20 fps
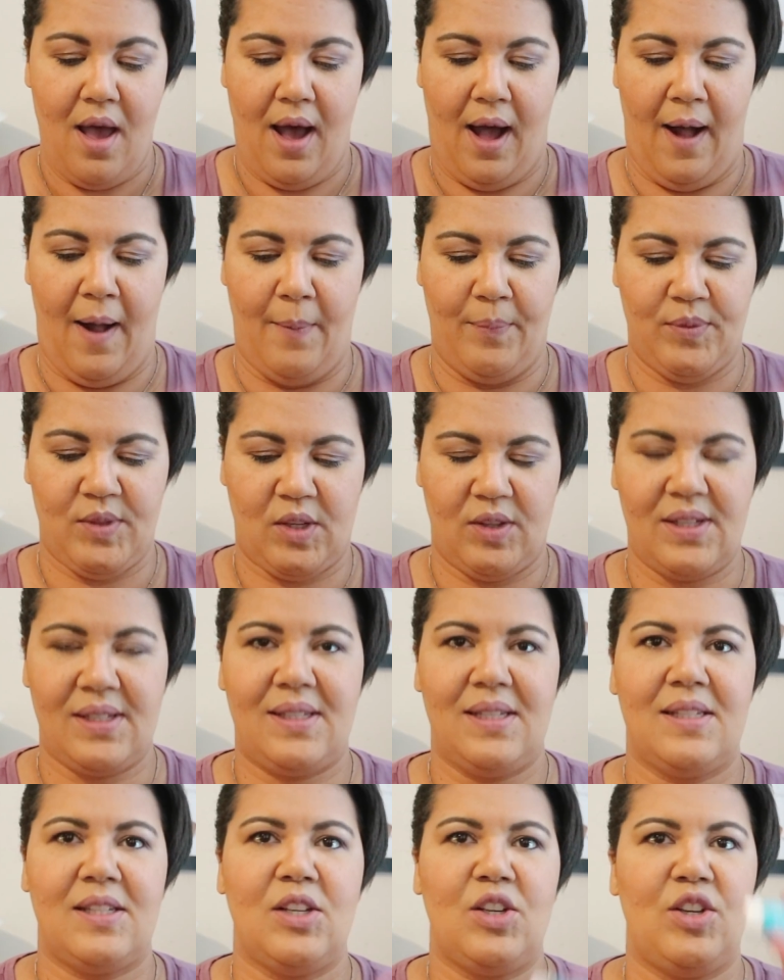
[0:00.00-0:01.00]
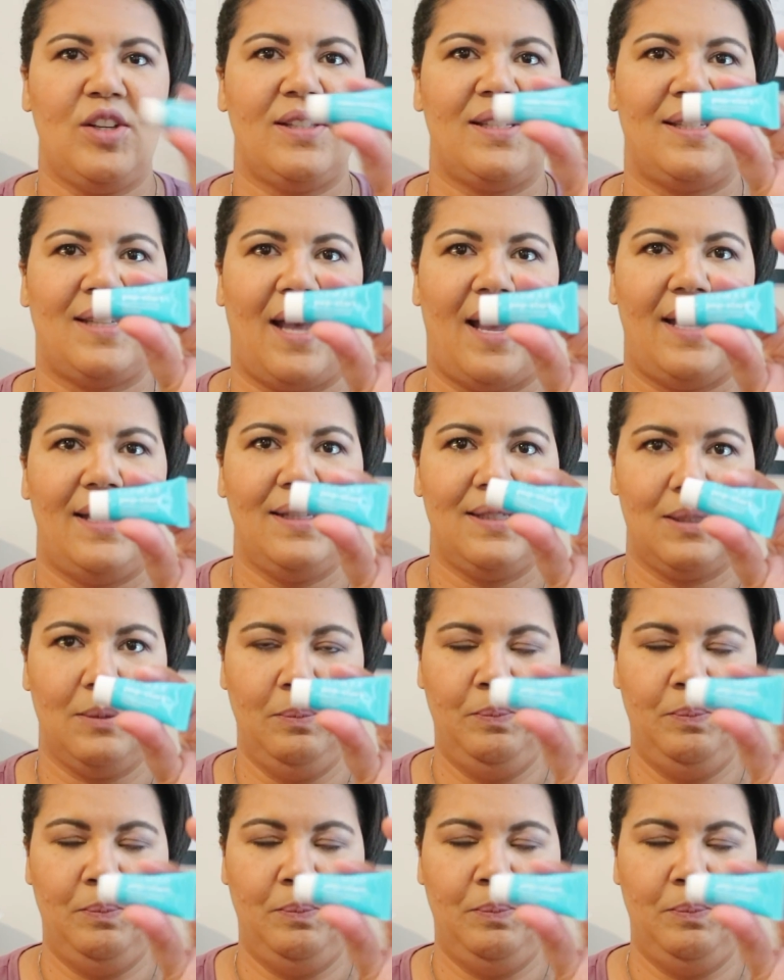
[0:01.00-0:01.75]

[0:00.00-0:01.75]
Um, so this is a good size.